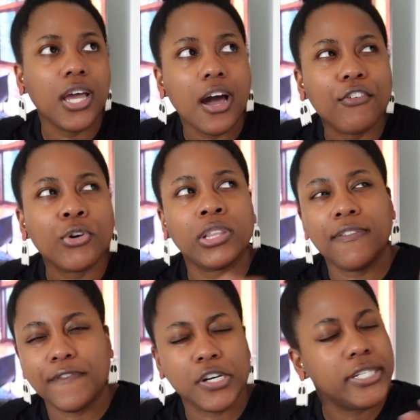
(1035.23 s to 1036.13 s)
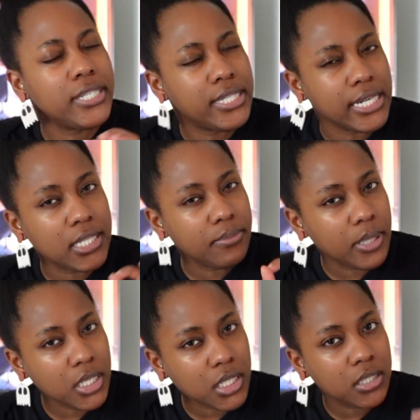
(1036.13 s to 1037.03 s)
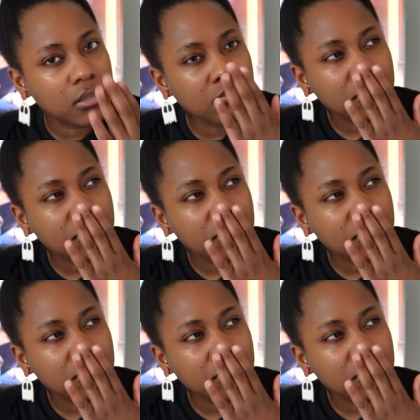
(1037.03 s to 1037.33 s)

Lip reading: covering the first 6 books.